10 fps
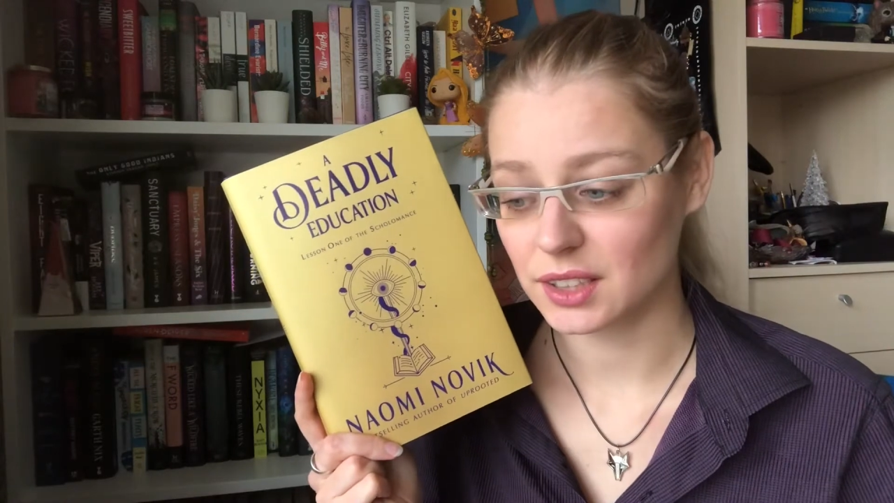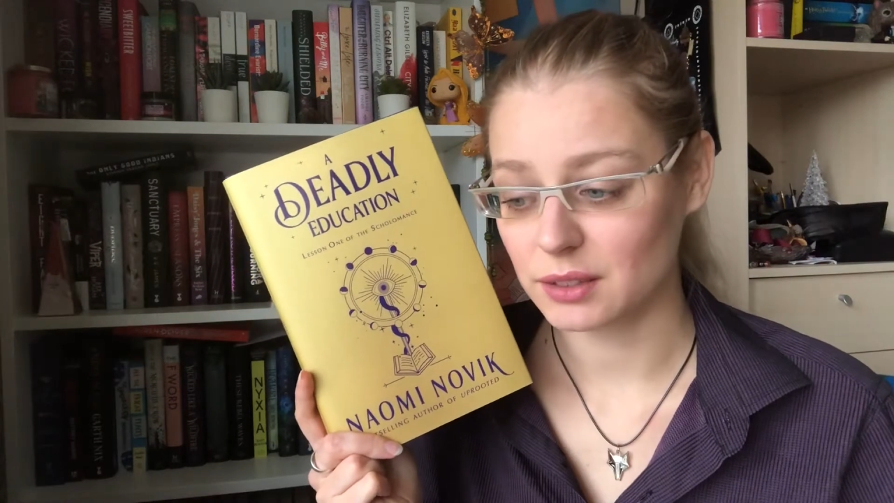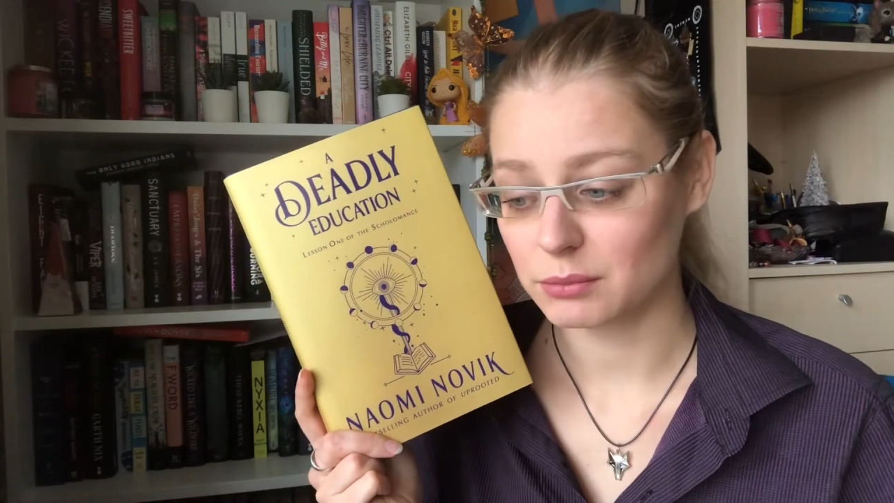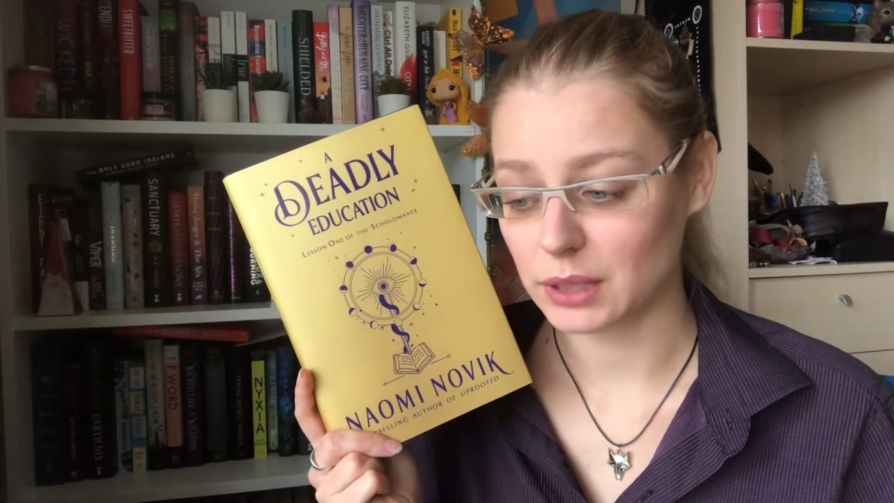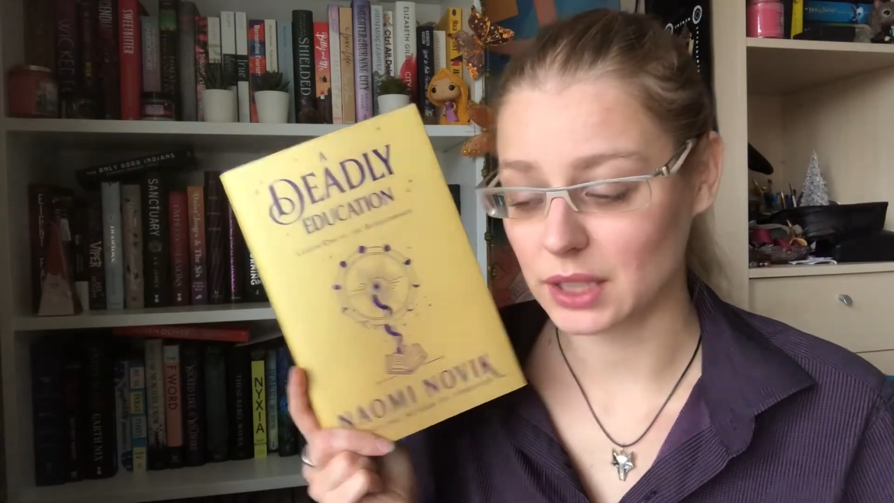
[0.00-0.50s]

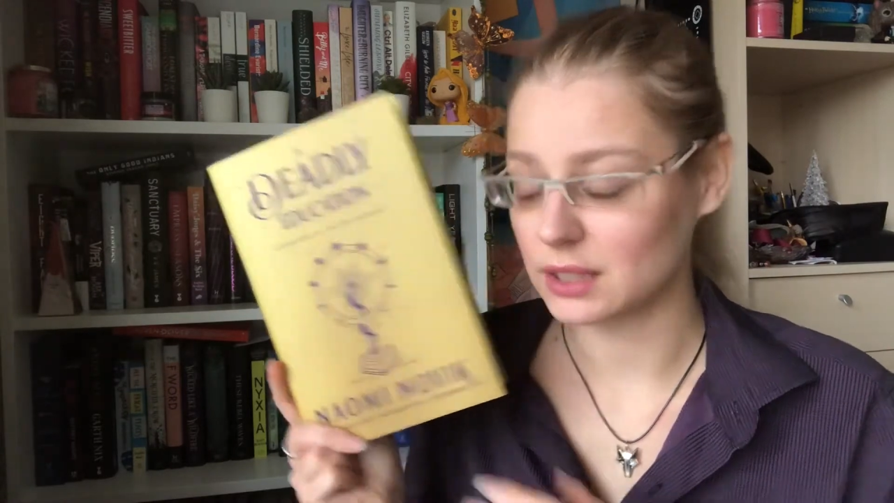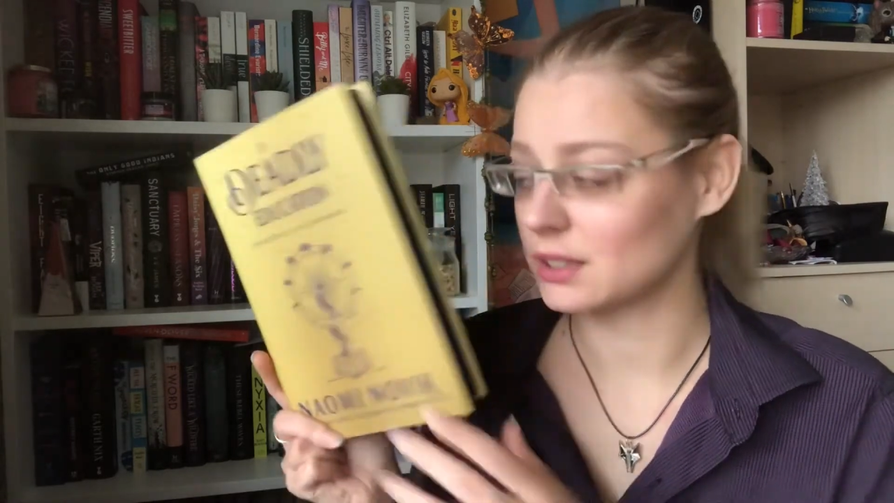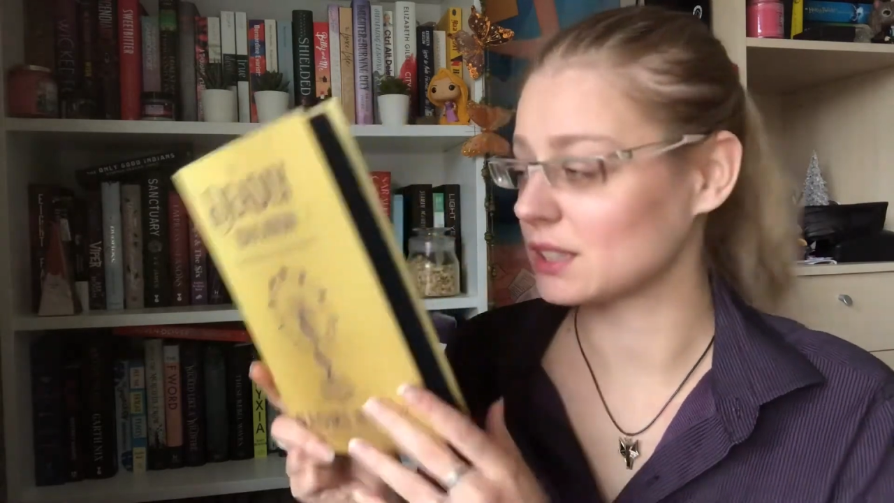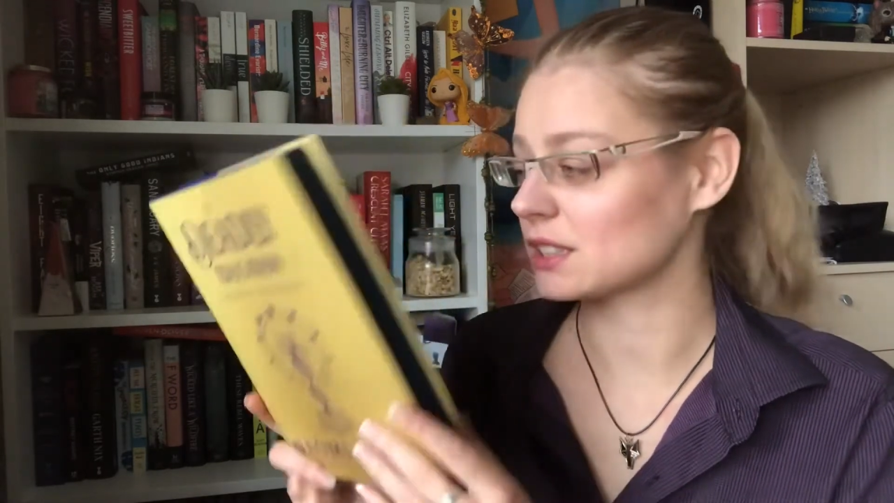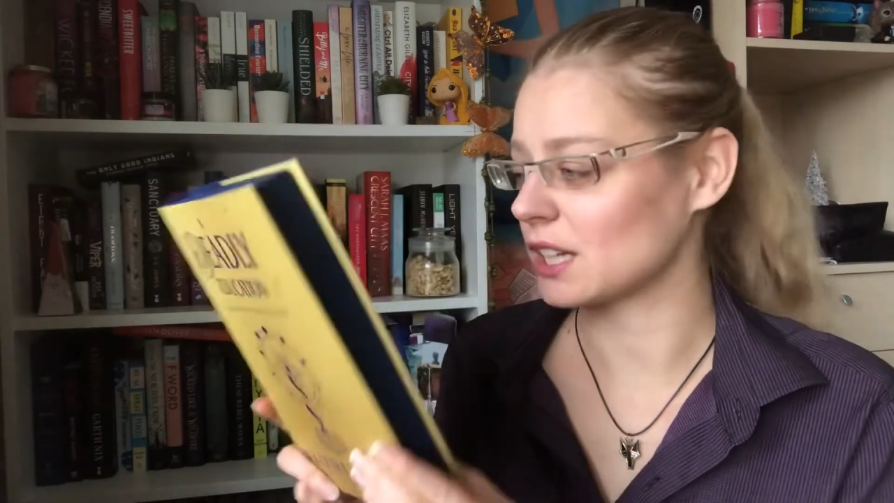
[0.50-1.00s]
But
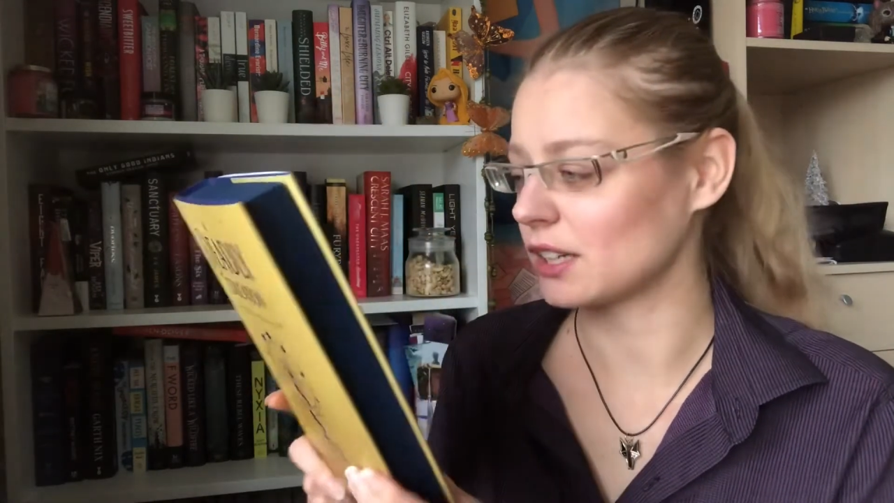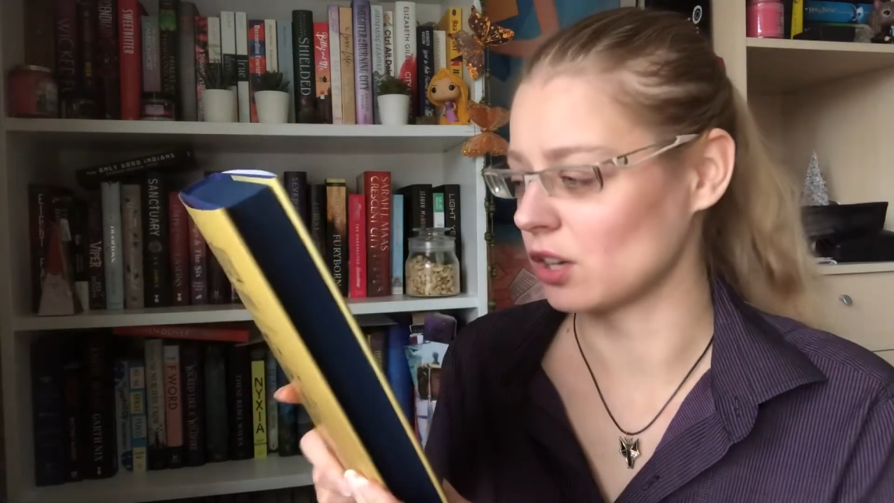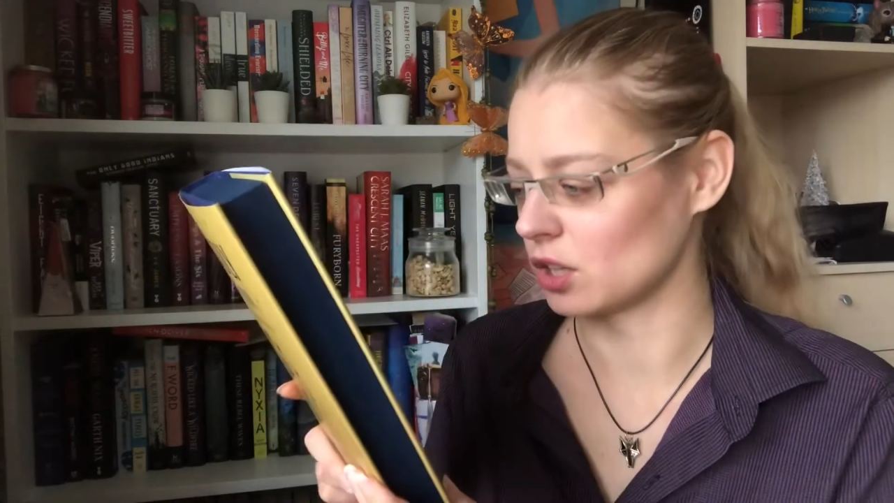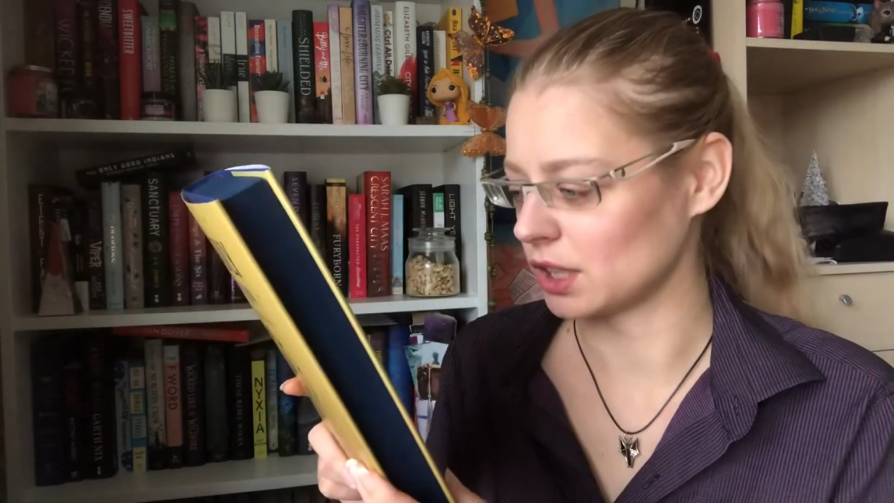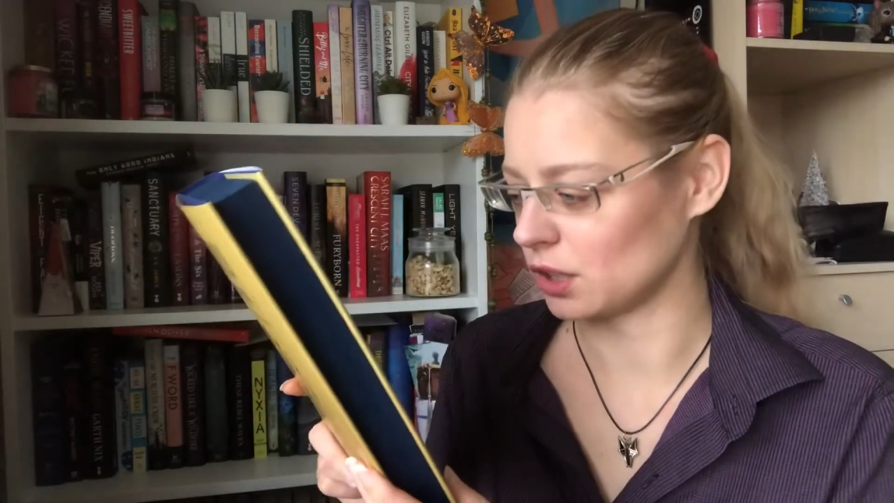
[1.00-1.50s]
that's kind of
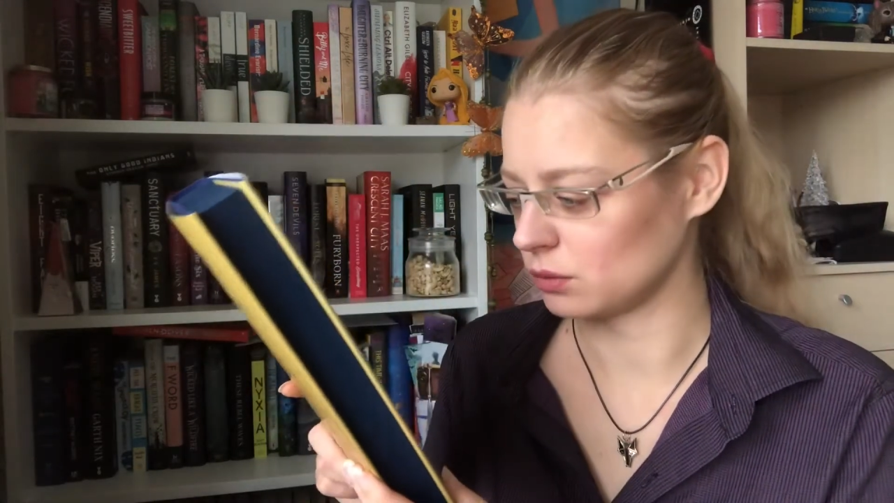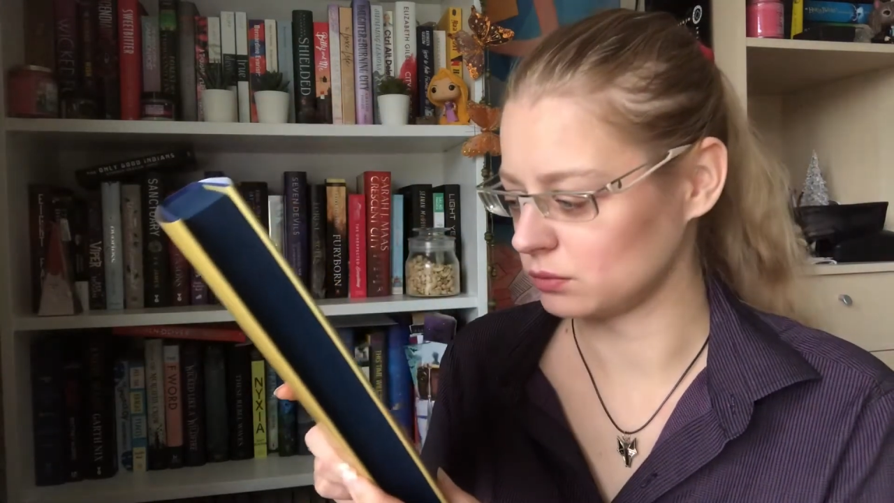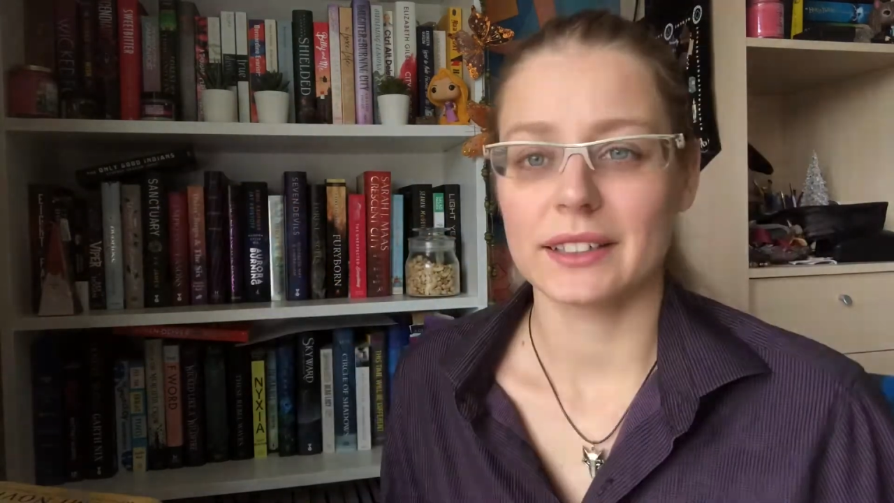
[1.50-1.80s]
all I know.